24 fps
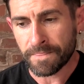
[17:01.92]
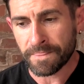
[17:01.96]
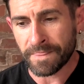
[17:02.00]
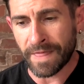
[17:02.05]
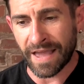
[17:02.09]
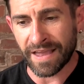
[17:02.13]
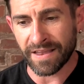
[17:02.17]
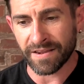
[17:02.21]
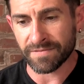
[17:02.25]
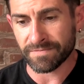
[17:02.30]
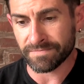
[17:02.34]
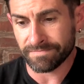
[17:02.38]

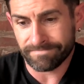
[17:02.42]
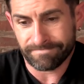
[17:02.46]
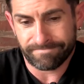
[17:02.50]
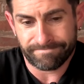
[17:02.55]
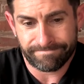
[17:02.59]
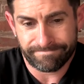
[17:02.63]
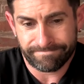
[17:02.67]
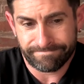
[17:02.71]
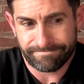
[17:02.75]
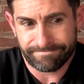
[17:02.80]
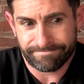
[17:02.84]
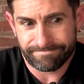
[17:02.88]
that
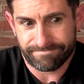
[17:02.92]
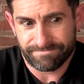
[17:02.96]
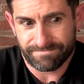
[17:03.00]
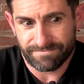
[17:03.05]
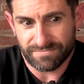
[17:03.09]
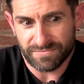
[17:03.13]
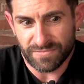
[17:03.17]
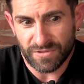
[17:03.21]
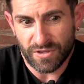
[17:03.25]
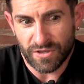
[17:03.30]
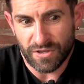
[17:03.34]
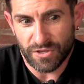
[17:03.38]

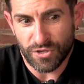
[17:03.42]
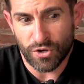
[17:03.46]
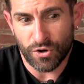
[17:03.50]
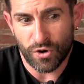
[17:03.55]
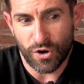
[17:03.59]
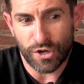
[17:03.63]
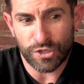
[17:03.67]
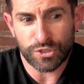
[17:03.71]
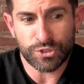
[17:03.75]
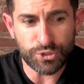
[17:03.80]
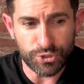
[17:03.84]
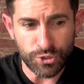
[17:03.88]

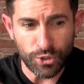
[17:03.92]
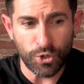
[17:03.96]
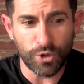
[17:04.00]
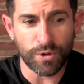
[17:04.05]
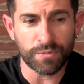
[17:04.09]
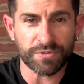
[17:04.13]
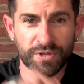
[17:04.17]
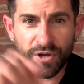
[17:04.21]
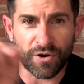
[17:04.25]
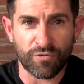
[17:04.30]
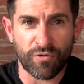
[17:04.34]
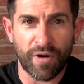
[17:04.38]
you're assumed a